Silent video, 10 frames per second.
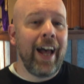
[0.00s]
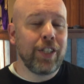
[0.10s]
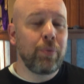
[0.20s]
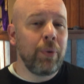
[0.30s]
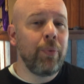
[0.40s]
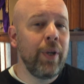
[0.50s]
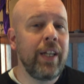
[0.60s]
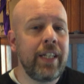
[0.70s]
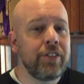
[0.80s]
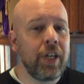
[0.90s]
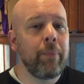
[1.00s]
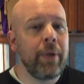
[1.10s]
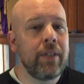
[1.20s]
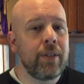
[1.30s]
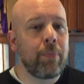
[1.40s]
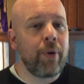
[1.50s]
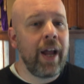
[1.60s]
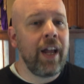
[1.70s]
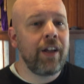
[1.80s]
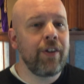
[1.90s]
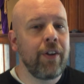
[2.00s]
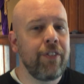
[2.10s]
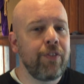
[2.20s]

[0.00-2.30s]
as we really jump into praying